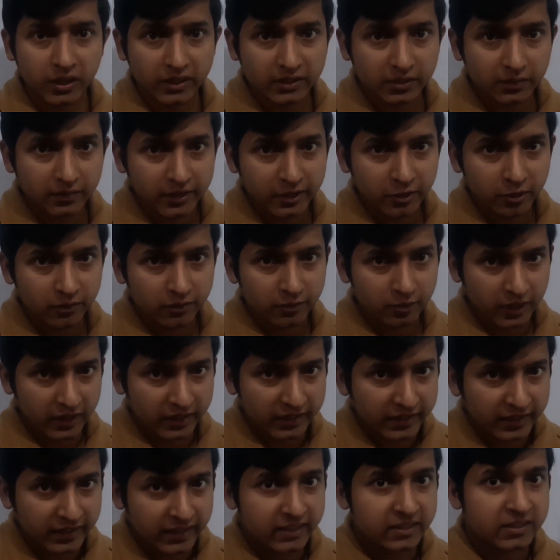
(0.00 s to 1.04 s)
the video if you like
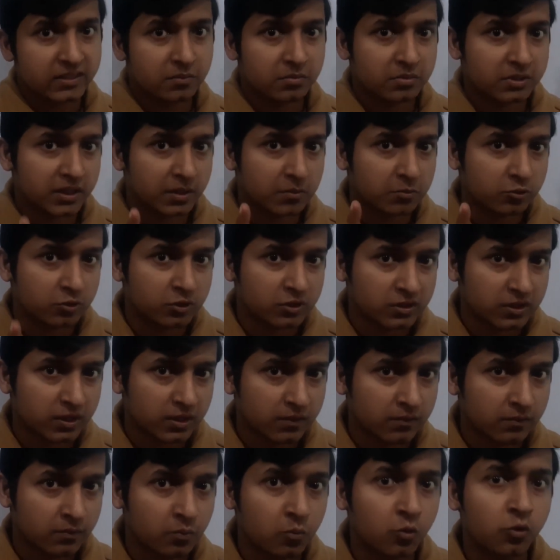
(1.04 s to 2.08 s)
it and subscribe to this channel
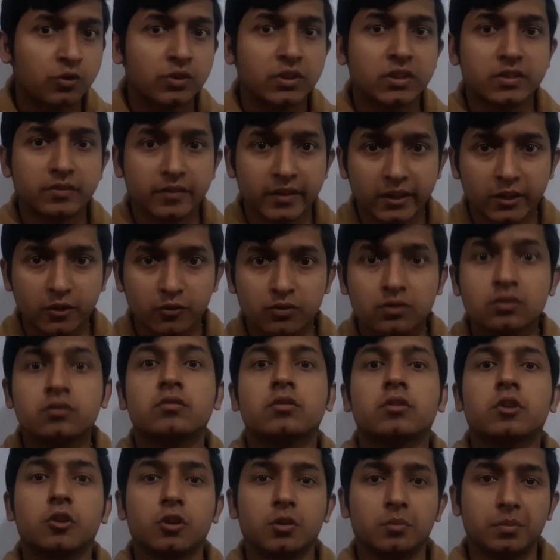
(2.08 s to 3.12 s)
for more such videos.
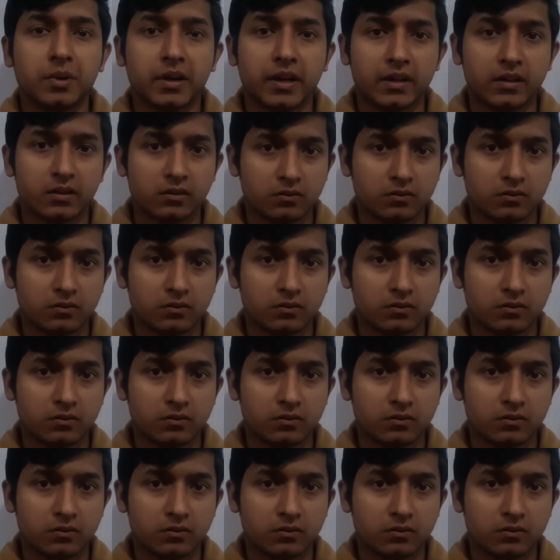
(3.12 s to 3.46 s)
Goodbye.